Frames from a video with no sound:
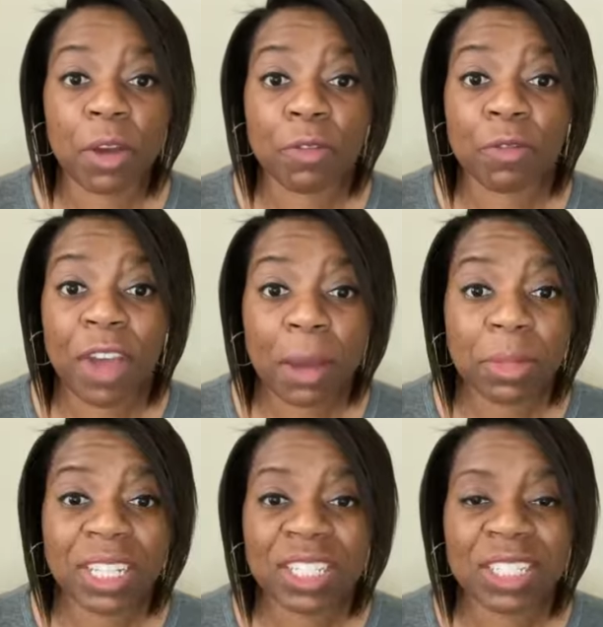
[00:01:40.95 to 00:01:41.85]

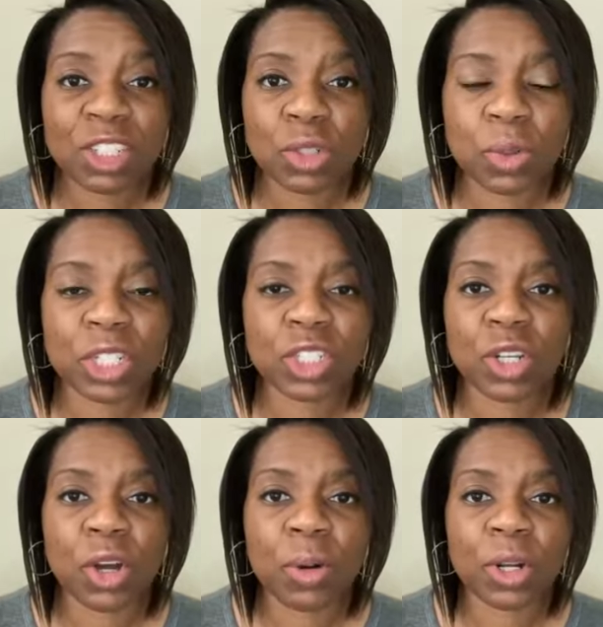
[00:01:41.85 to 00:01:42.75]
family
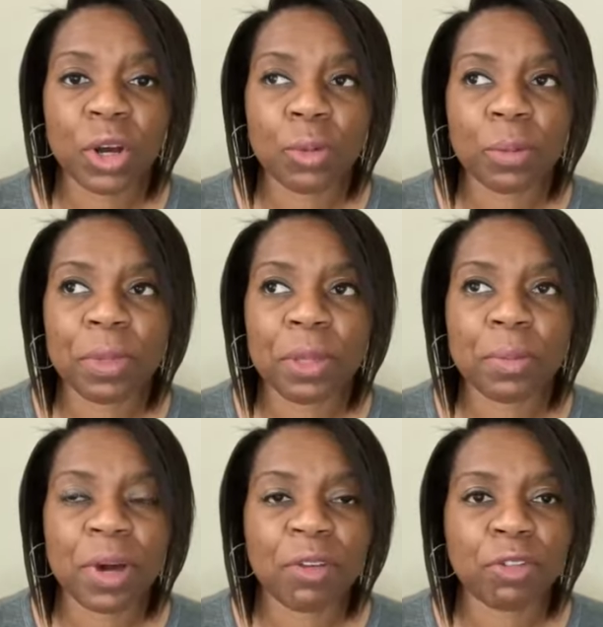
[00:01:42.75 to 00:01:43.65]
situation going on with
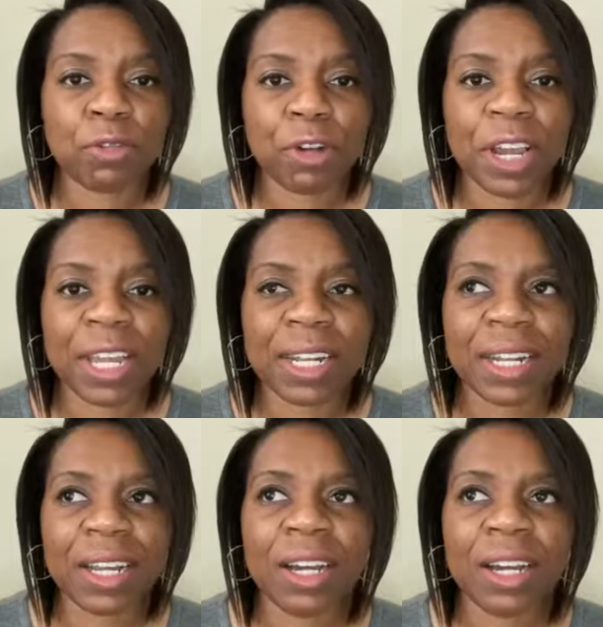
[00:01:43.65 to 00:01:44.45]
people i have a friend